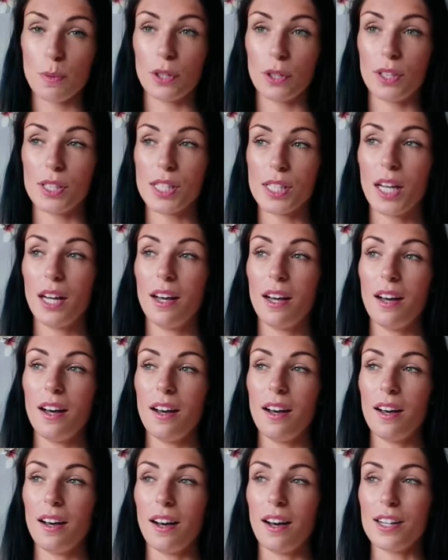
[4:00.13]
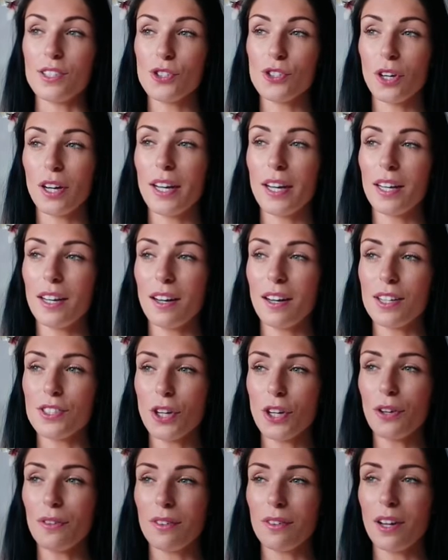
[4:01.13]
because I
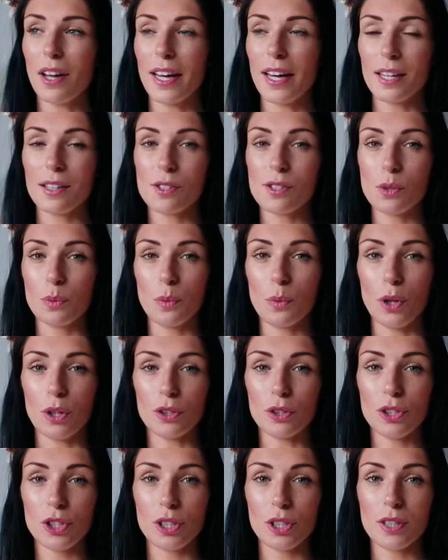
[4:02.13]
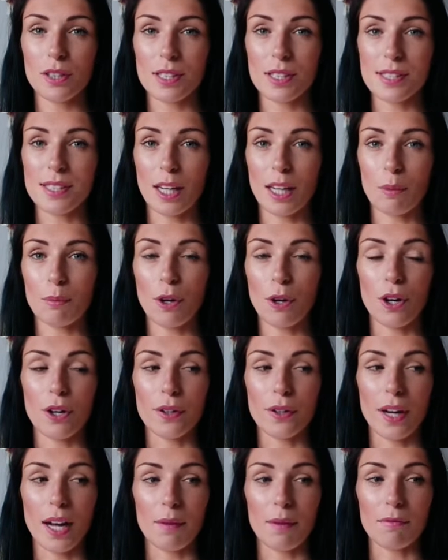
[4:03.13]
don't like to watch the same
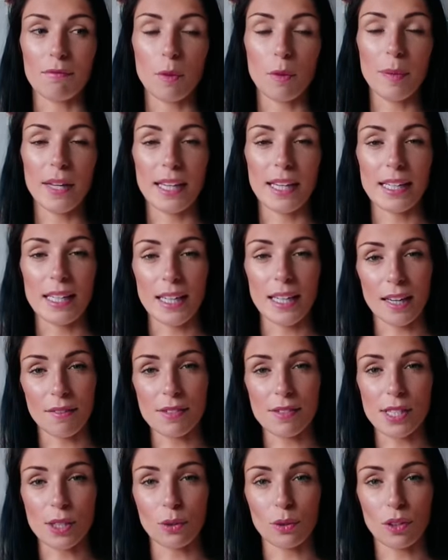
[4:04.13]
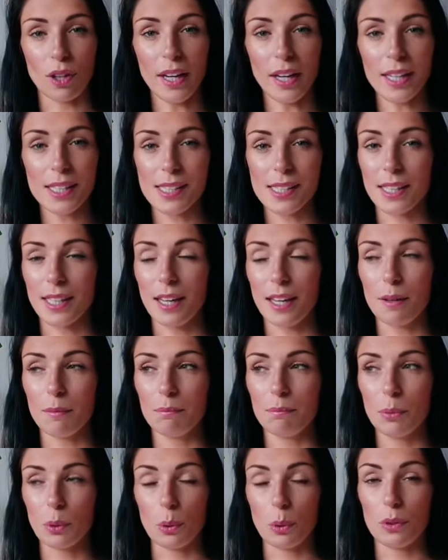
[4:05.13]
programme repeatedly every single night because I
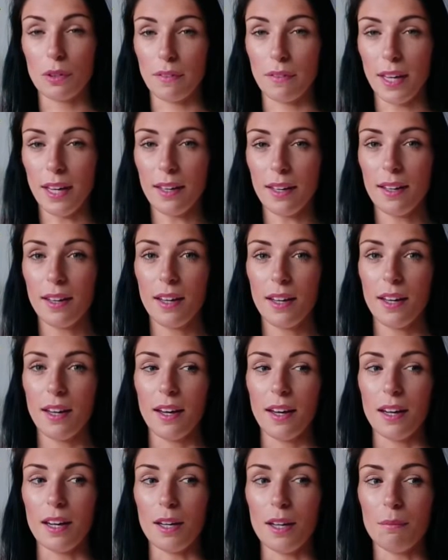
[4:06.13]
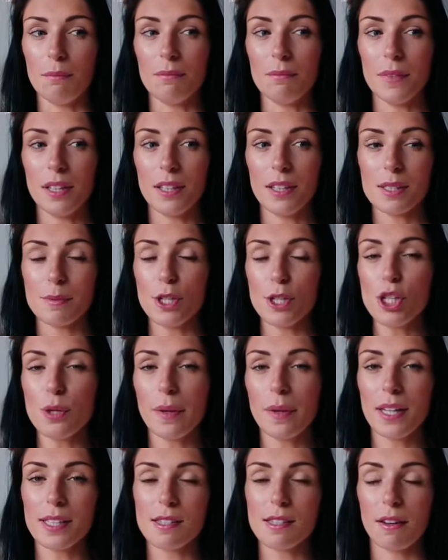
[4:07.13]
get bored of it, especially
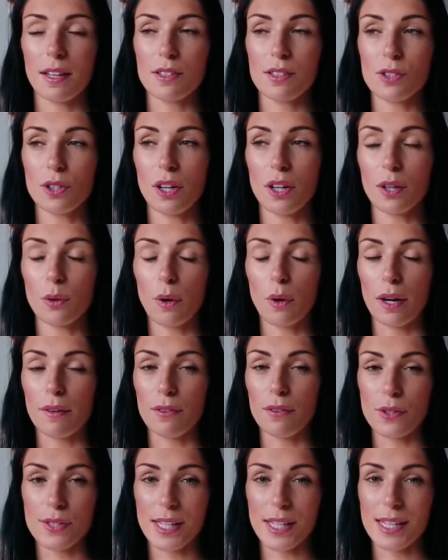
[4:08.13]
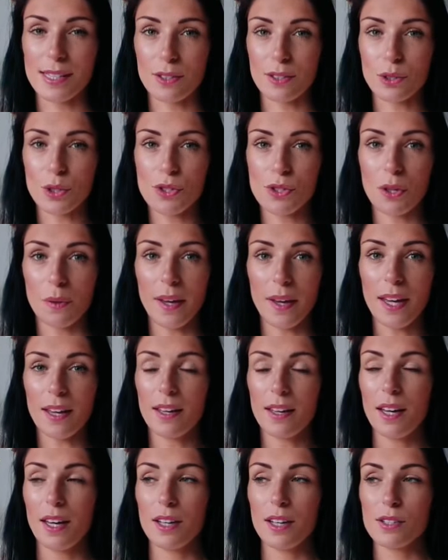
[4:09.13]
when it's something that's got like quite a few seasons to it.
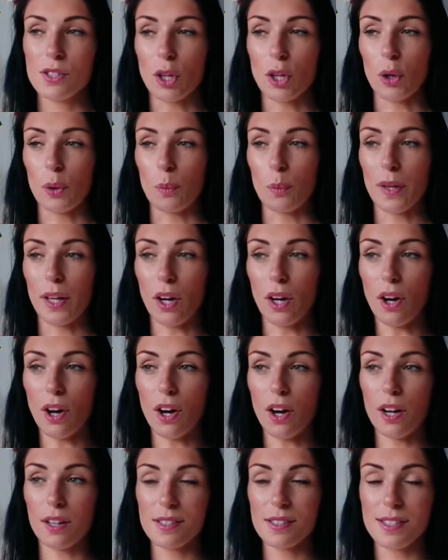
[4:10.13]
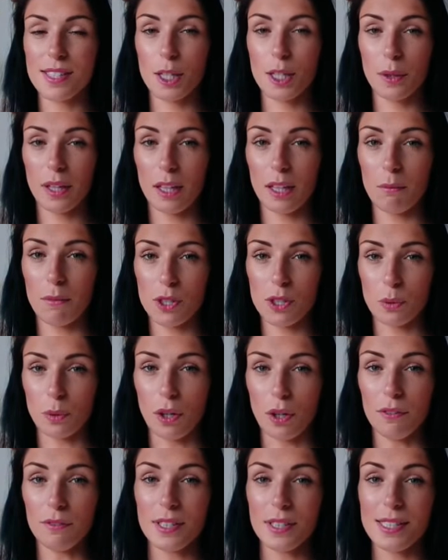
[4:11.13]
So we are still in the middle
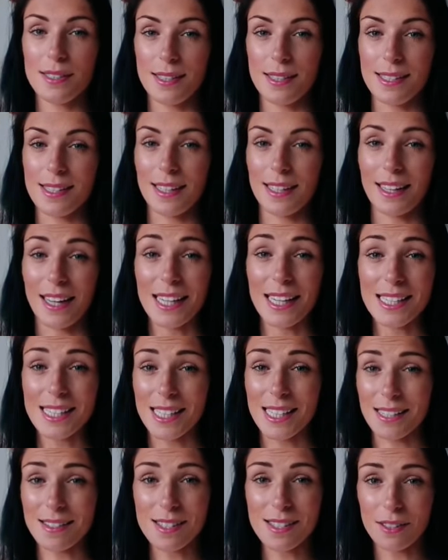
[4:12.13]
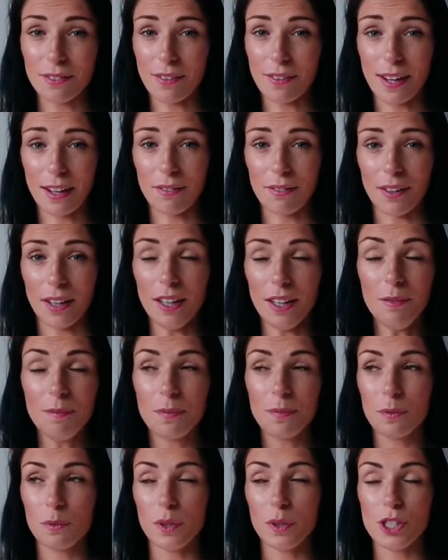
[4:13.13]
of Designated Survivor,
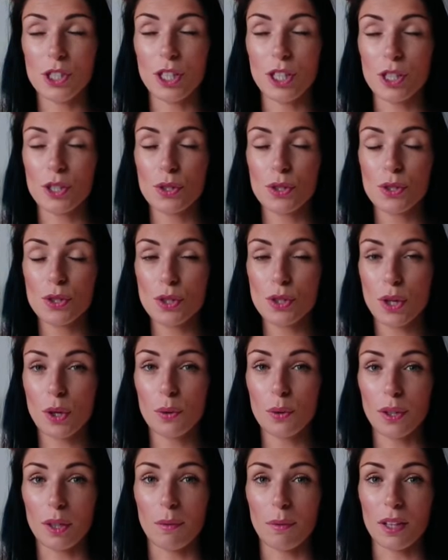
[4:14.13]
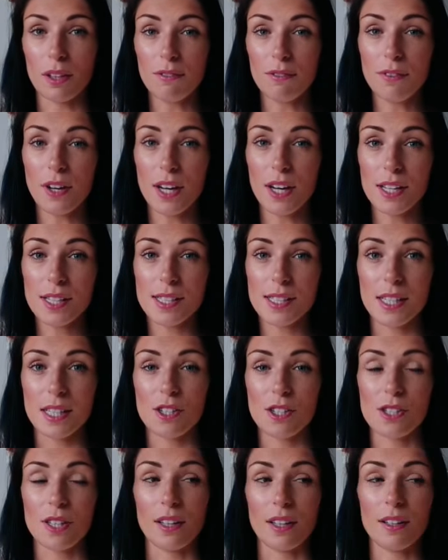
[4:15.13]
which is so good. I mean, the first
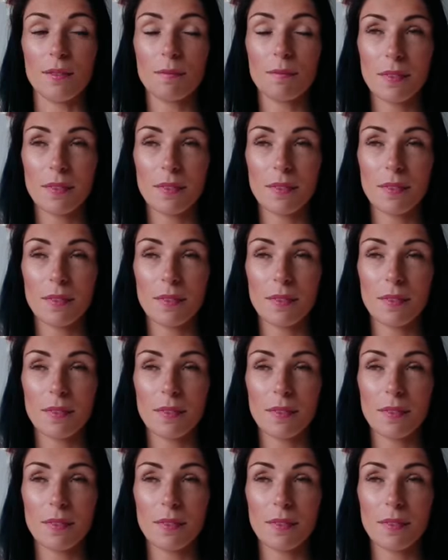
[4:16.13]
season